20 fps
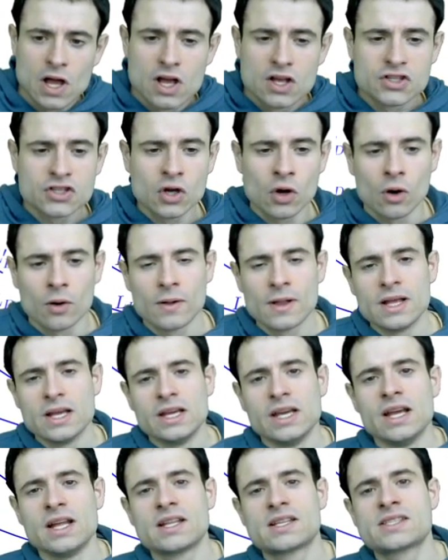So
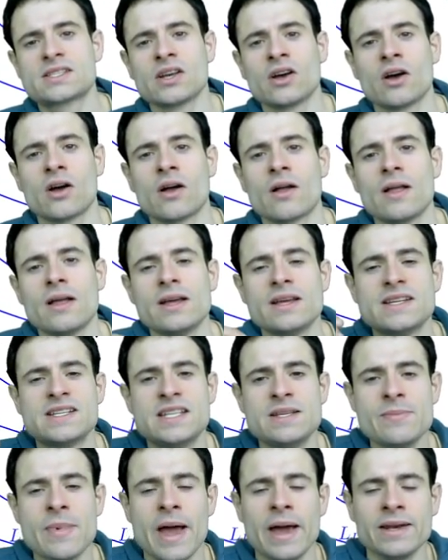it's a
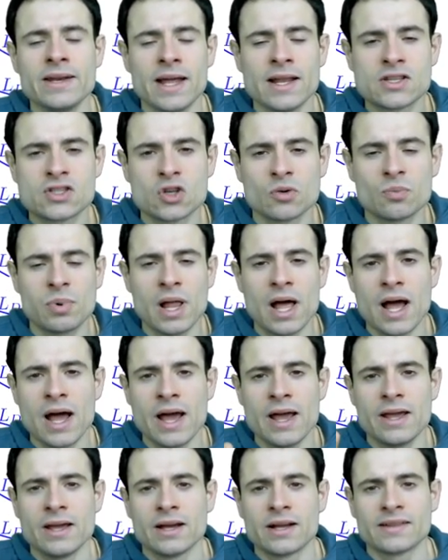demand and
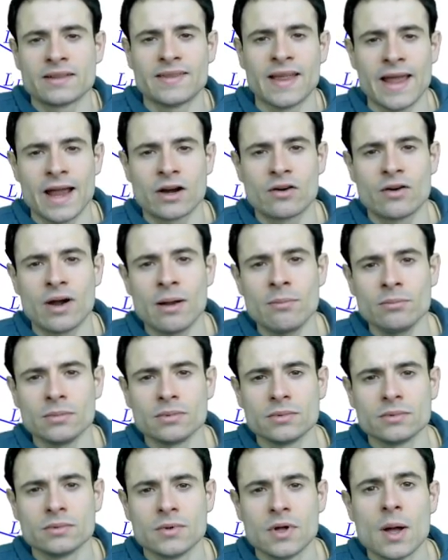supply diagram,
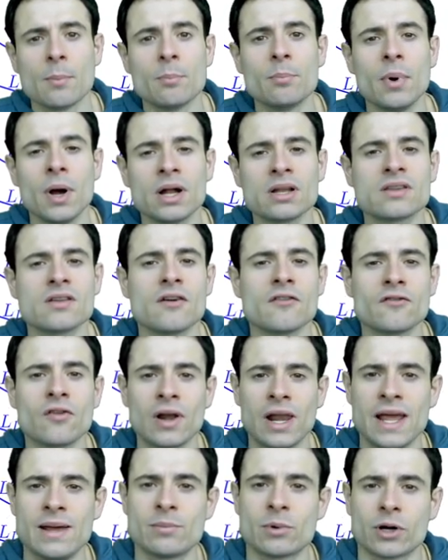but for
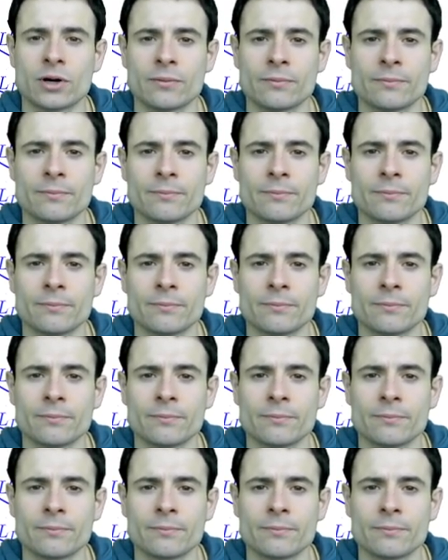labor.